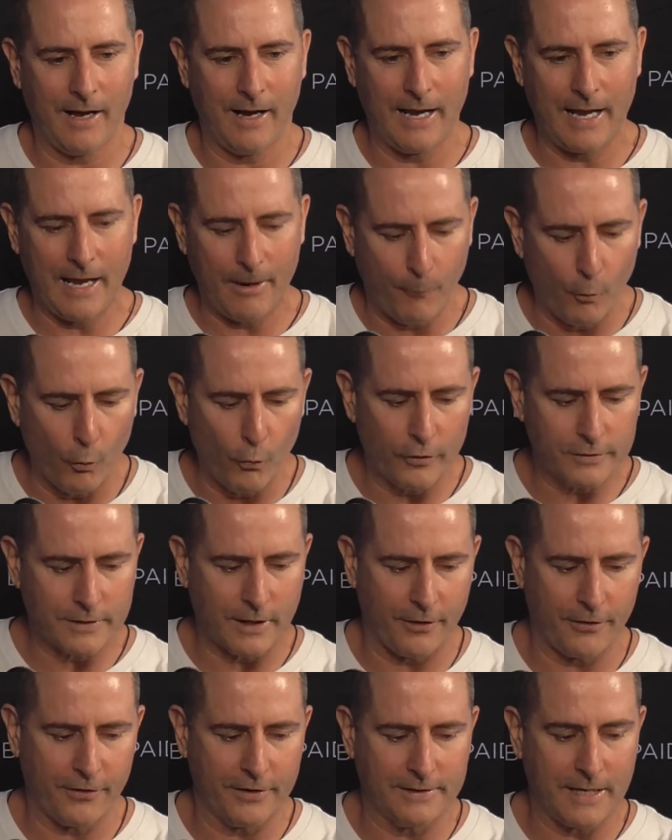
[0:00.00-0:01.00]
If all those
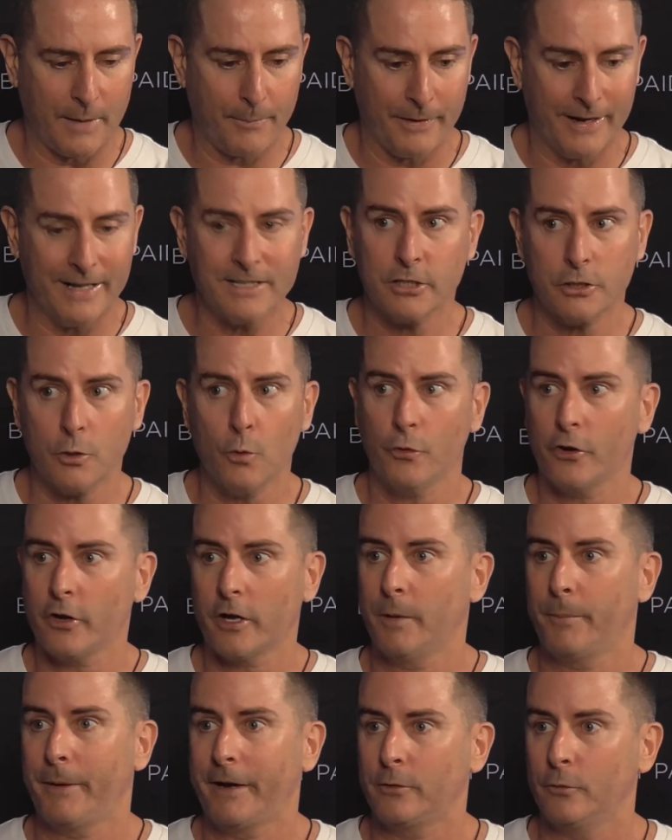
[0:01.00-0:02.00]
other things happen, it's still not going
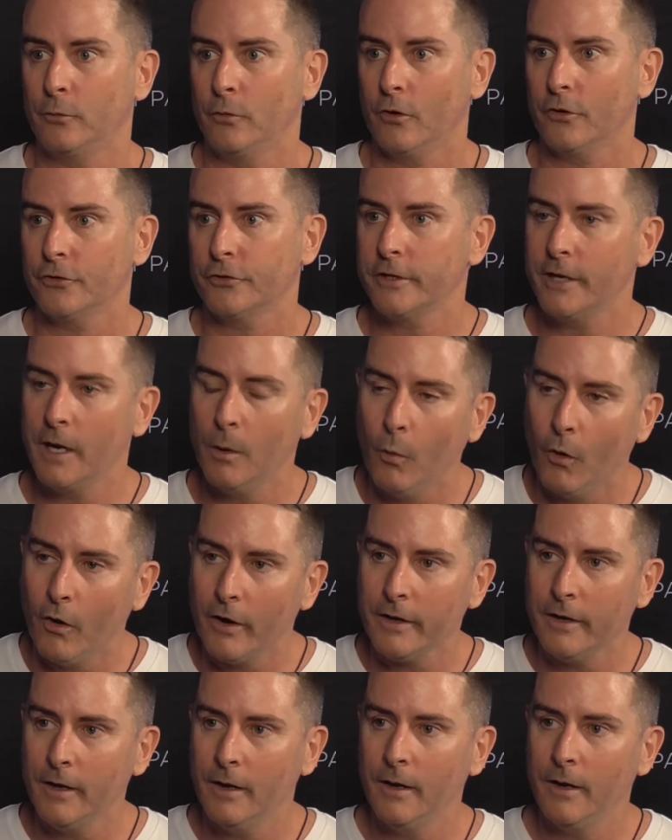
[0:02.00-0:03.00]
to pay $2. You know why?
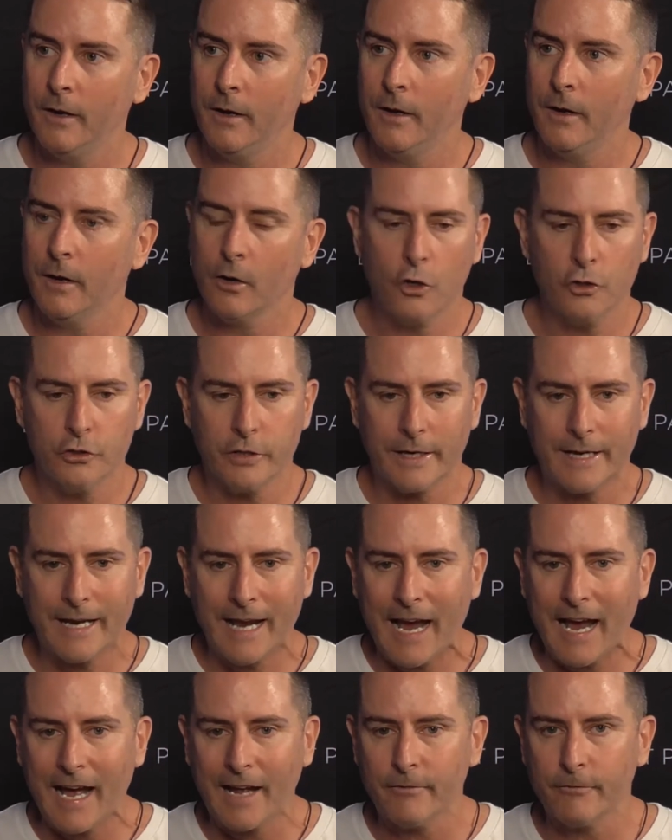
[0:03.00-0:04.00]
Because it
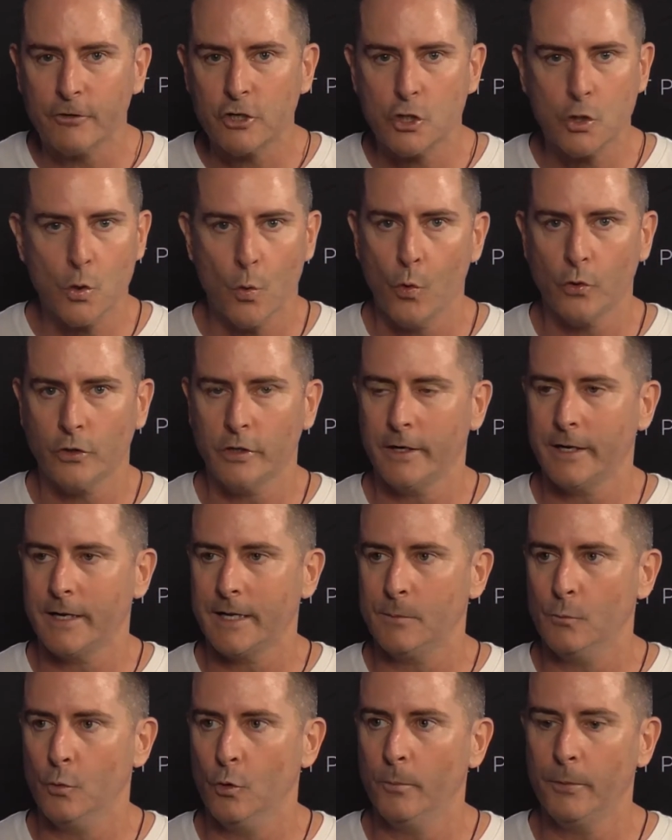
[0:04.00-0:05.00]
can't shorten
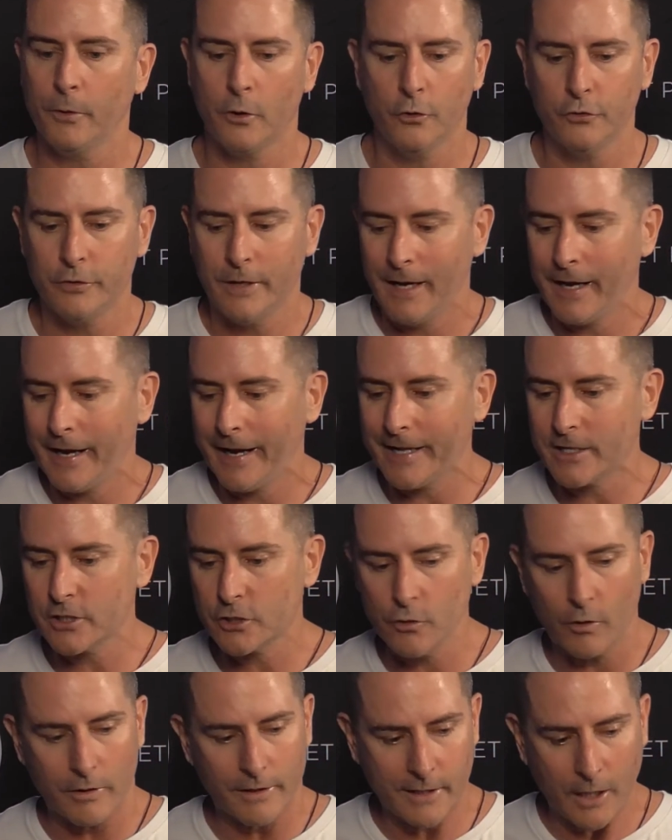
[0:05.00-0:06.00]
anymore because it's
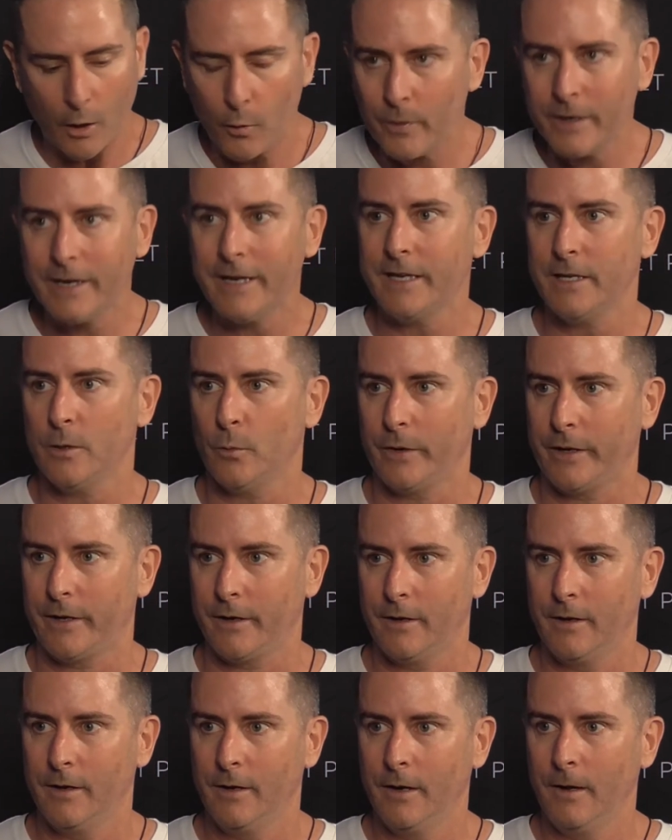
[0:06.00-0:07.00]
not going anywhere.
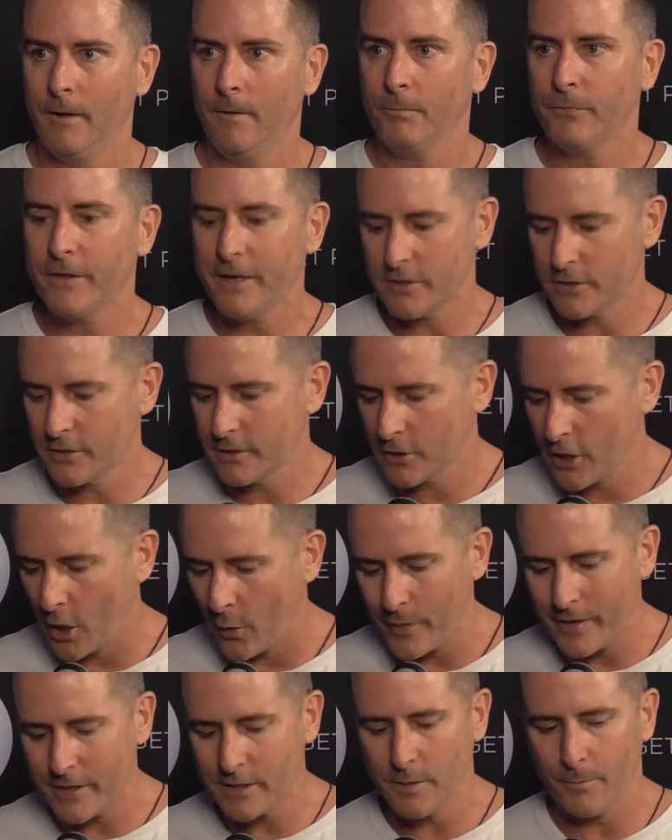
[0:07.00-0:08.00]
There's
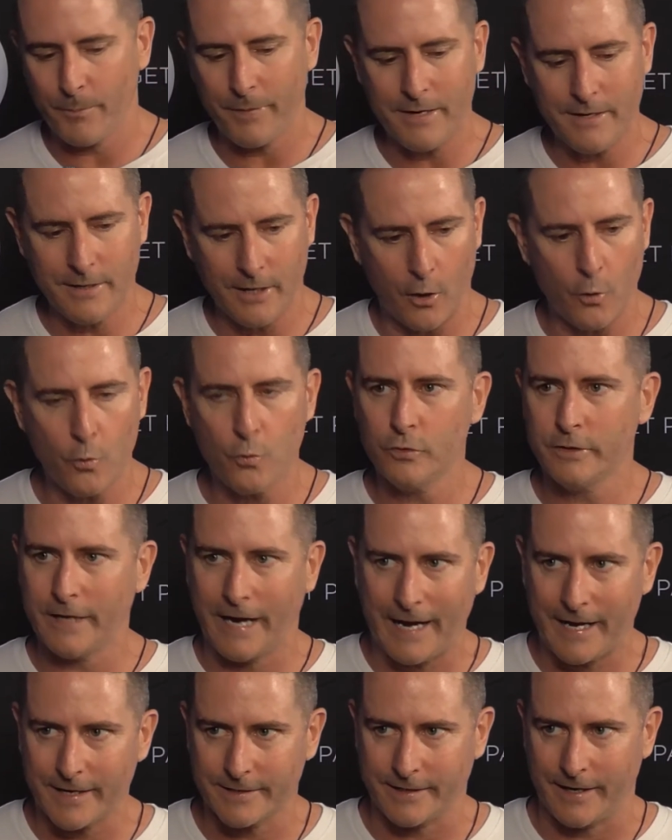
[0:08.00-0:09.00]
going to be no
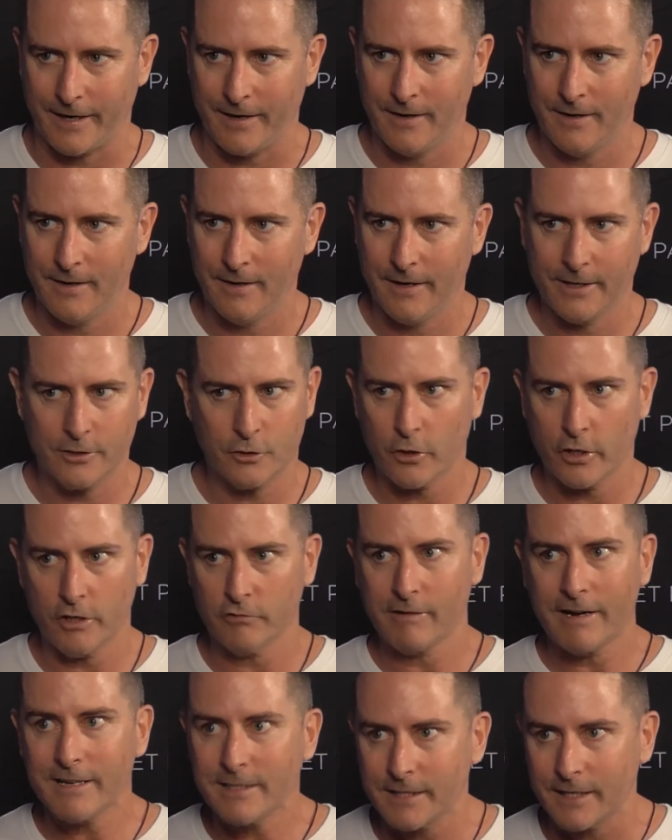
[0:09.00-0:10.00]
data. It's not going to
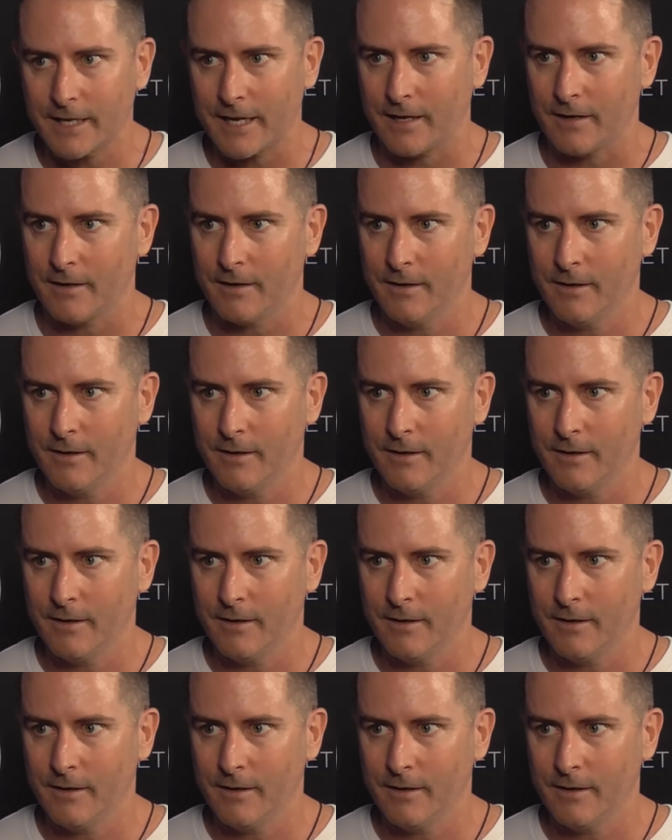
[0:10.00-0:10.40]
race again.